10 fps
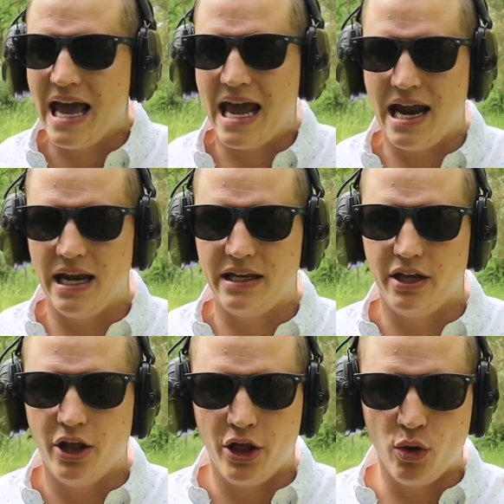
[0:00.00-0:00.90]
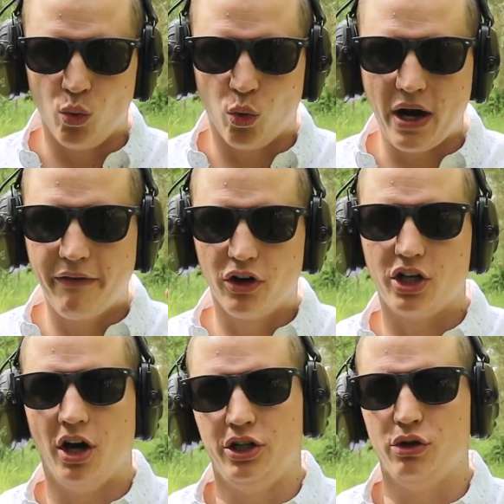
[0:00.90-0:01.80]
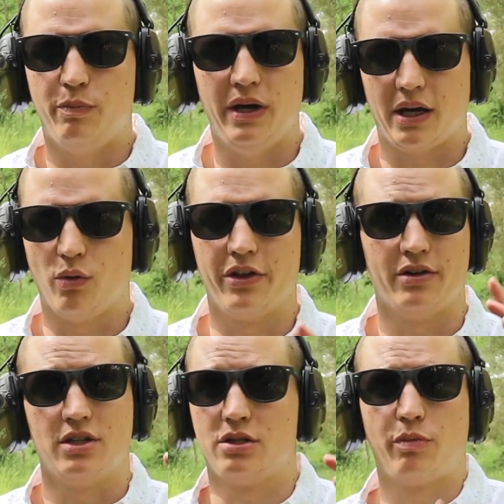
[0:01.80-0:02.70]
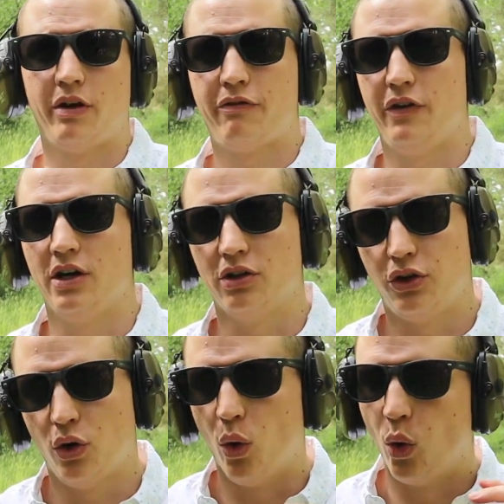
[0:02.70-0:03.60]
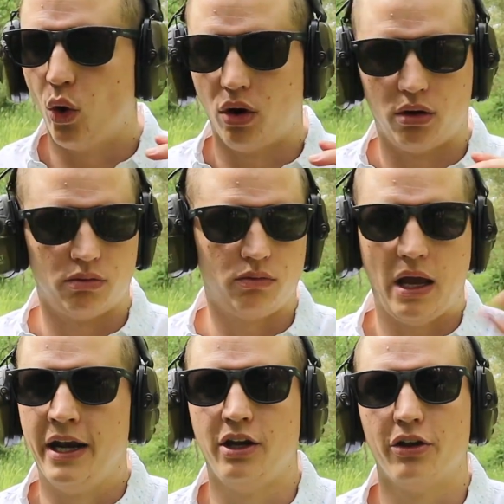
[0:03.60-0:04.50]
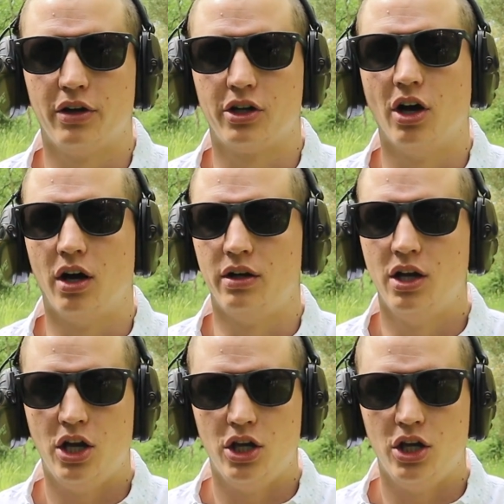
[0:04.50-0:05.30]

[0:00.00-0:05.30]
And whatever gun you pick, whether it's a Springfield or any other gun,